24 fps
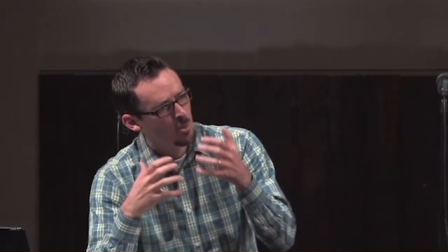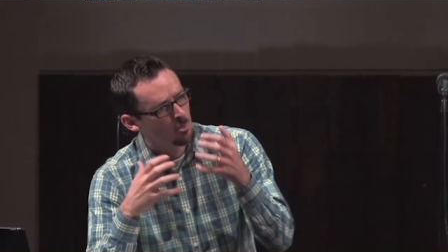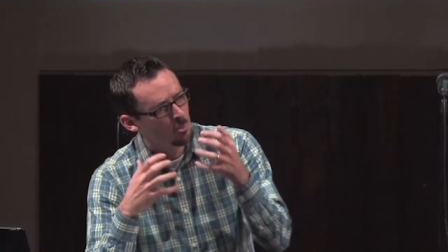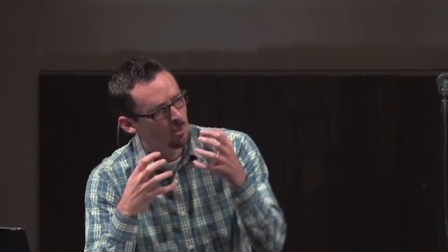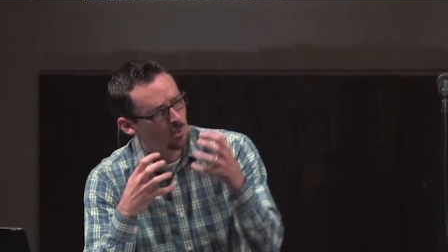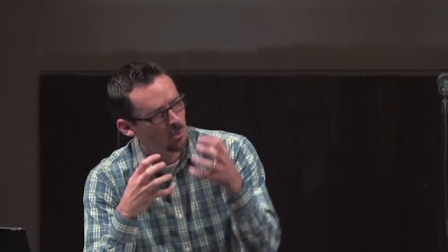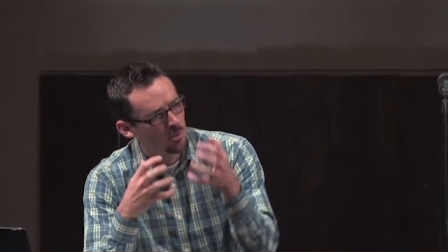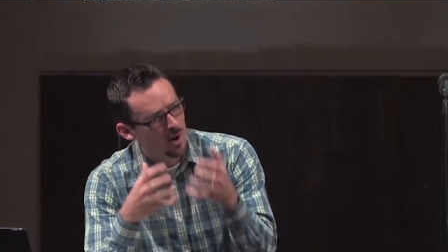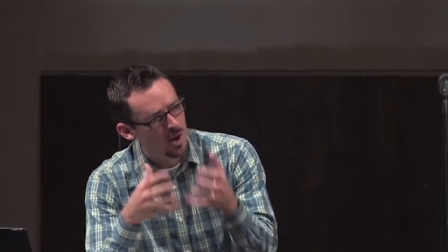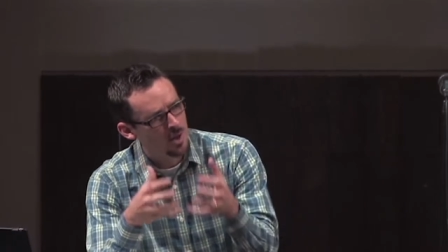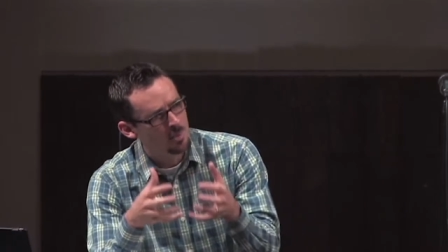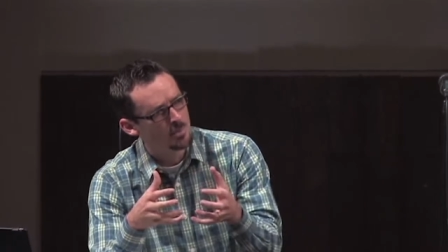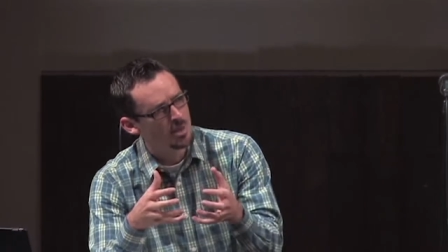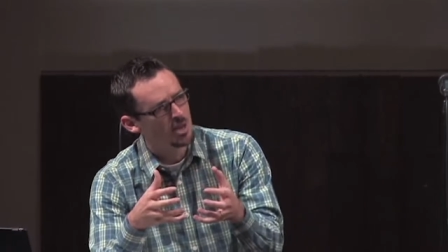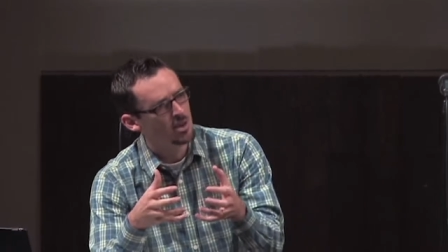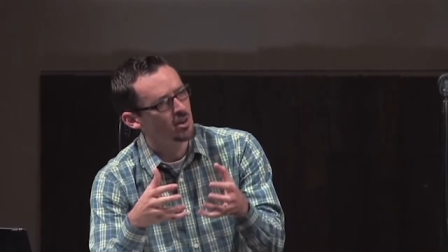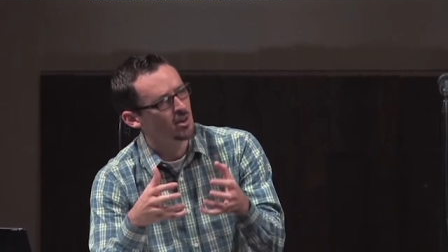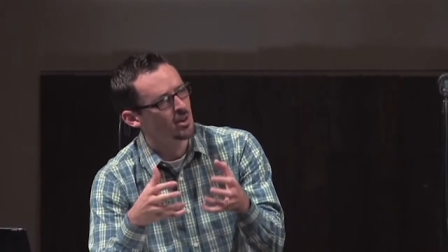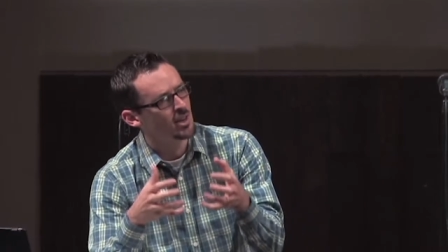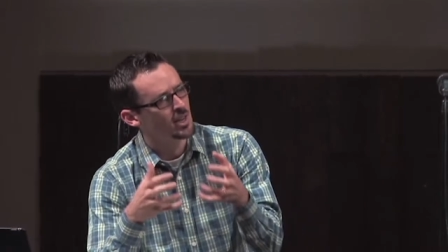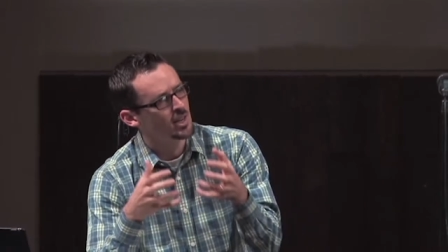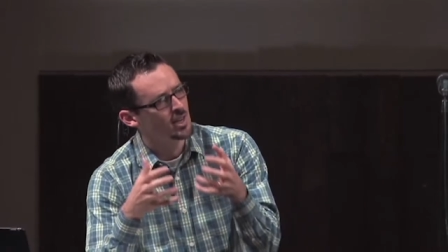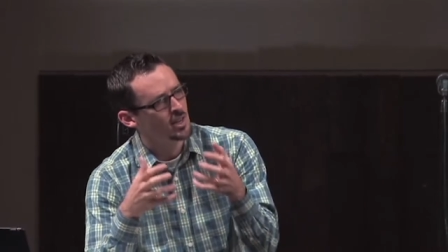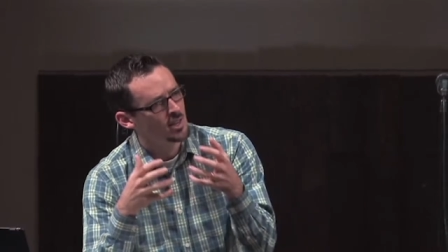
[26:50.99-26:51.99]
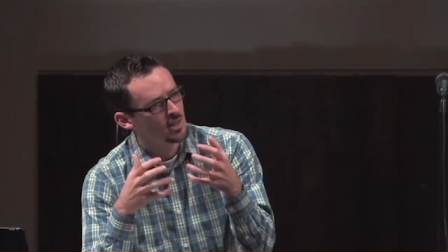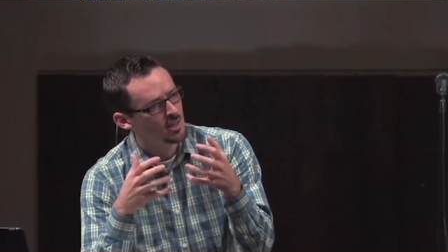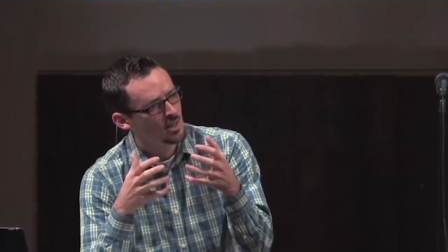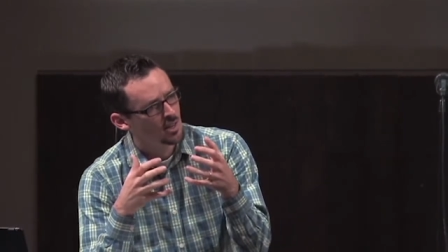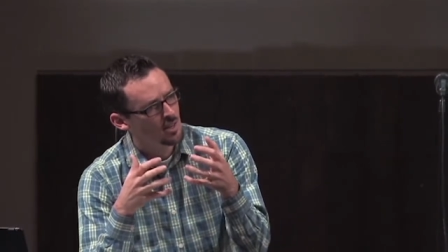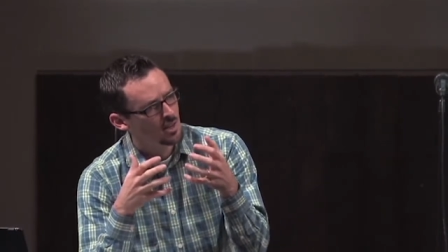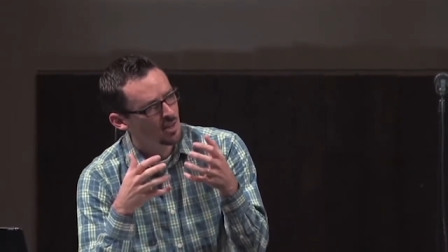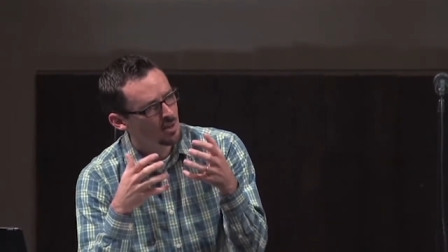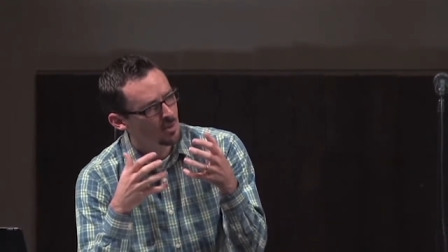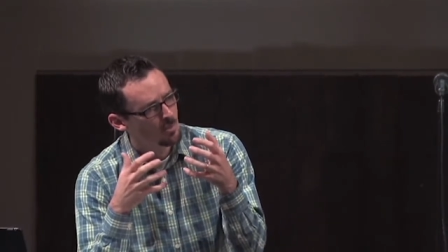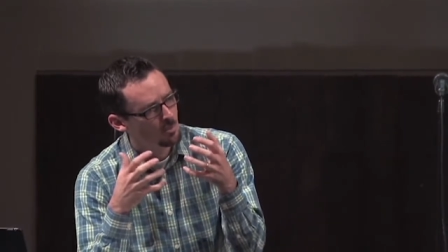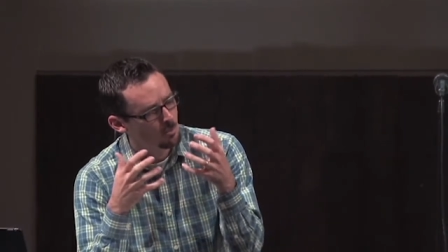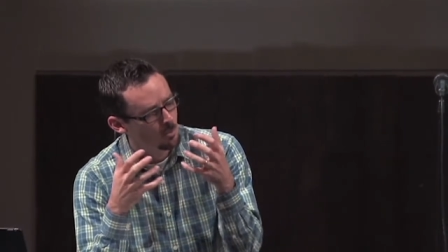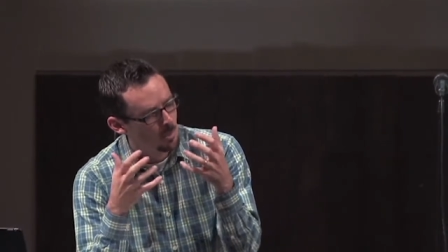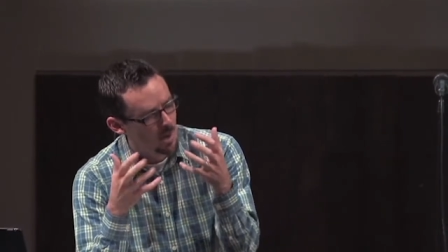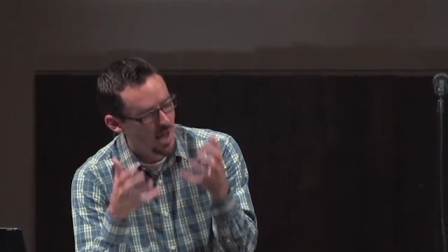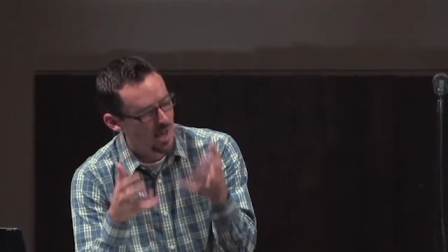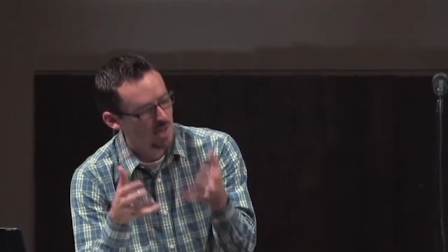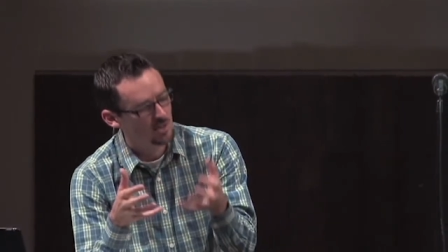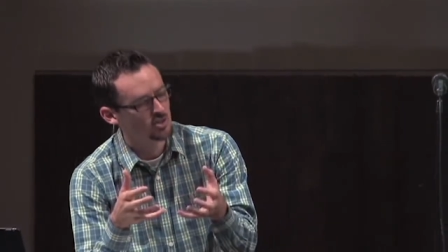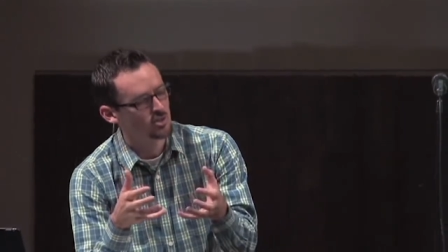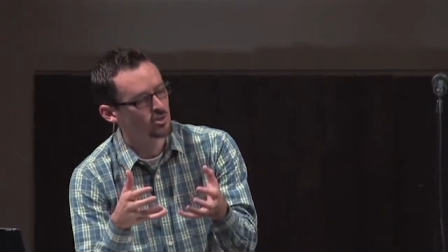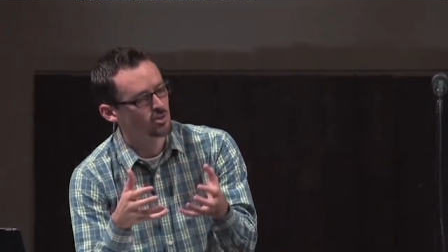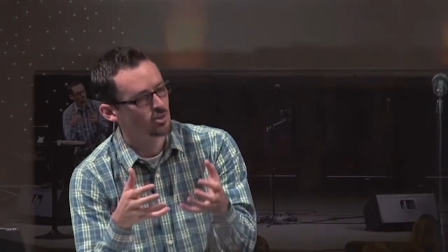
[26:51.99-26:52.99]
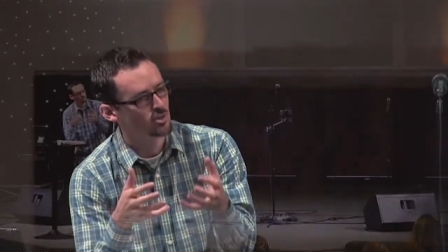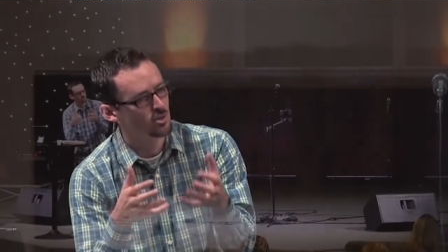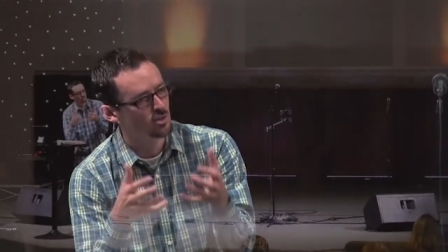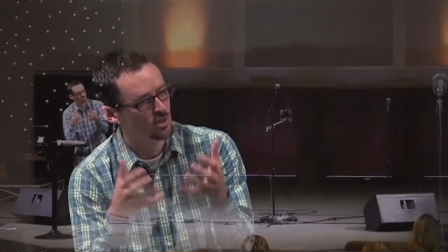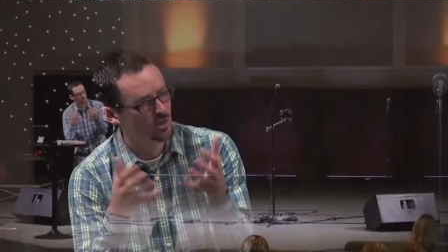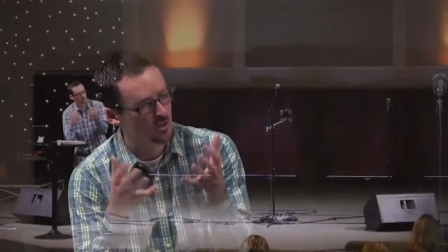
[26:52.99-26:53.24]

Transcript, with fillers: primary pastoral